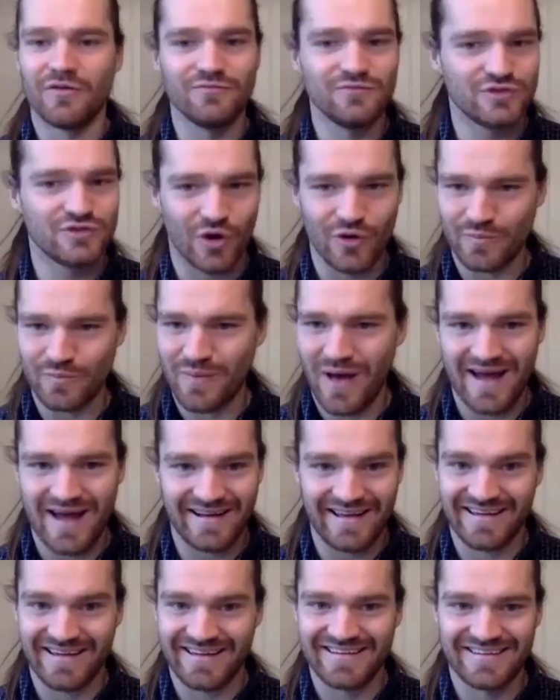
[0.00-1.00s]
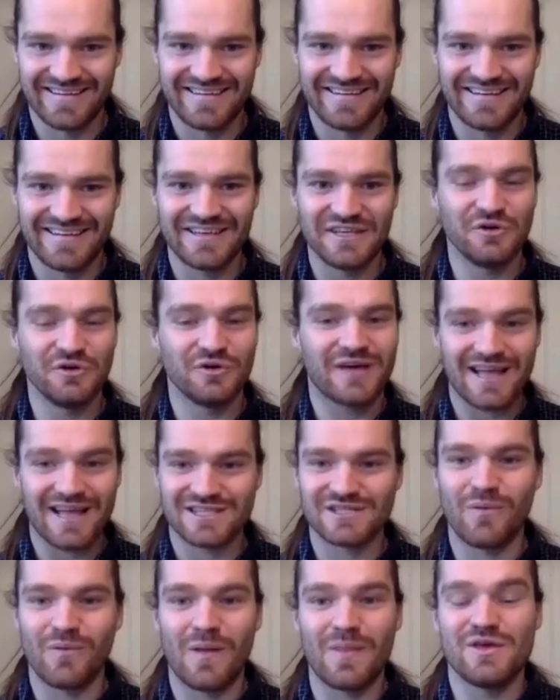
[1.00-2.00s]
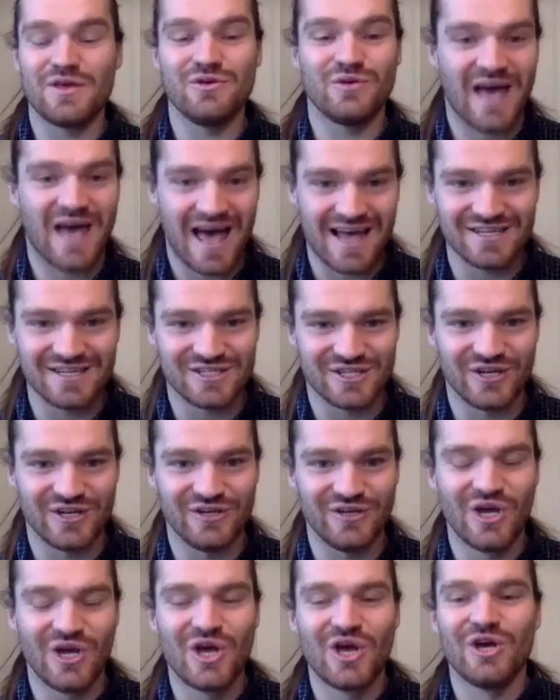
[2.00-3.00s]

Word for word: Don't panic. You'll get to one that you can do.